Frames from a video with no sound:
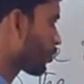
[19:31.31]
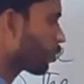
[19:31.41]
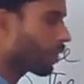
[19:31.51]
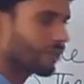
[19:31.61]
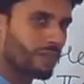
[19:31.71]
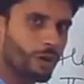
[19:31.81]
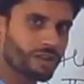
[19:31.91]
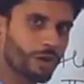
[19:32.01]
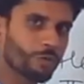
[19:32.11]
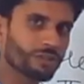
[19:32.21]
So when
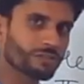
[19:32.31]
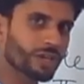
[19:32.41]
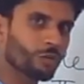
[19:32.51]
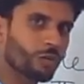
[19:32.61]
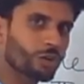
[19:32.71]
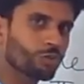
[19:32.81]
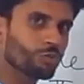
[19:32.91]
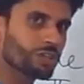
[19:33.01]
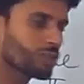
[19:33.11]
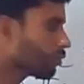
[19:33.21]
vowel sound is there, what do
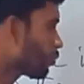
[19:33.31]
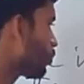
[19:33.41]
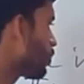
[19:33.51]
we use? We